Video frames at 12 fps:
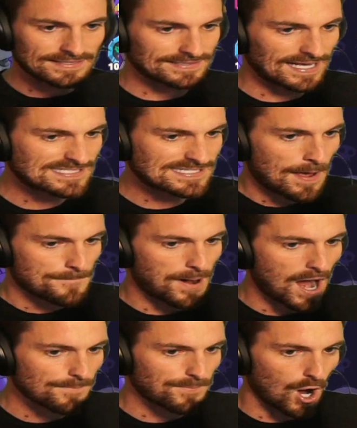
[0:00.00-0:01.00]
Let's
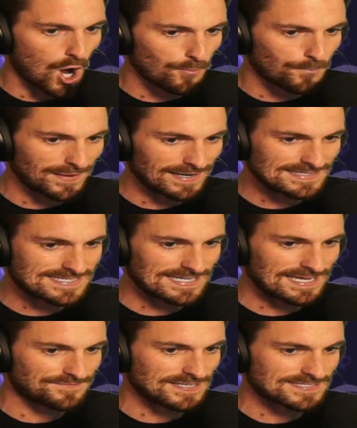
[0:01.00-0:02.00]
pop open and
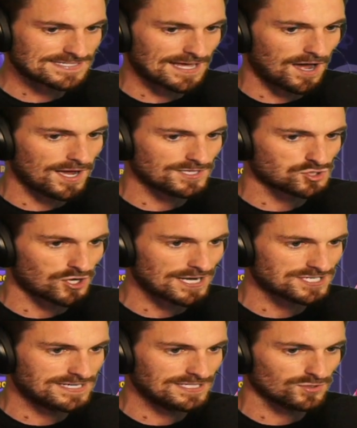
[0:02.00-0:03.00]
see if this is a hot
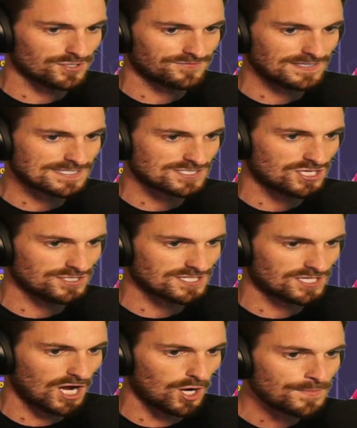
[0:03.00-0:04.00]
trash deal or if this is good to
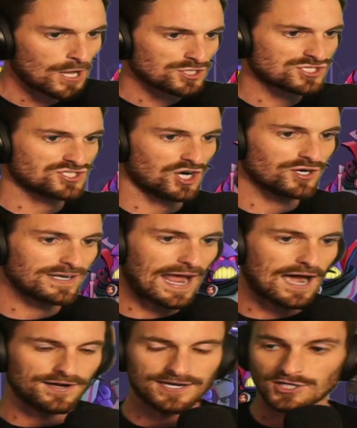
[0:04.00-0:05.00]
go. Starting
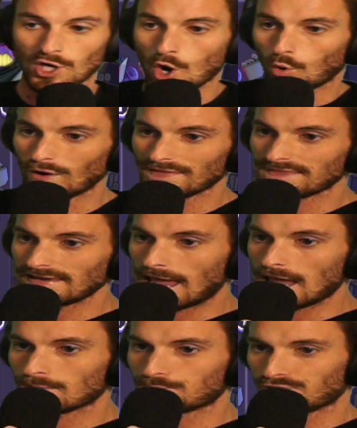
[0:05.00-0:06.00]
out here with the
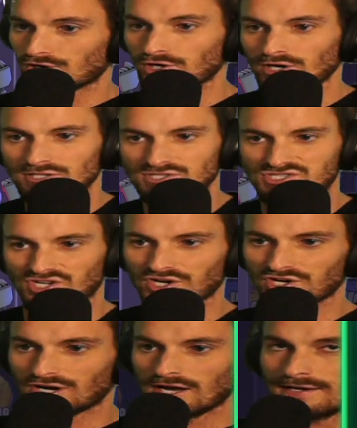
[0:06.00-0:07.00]
Emperor Zurg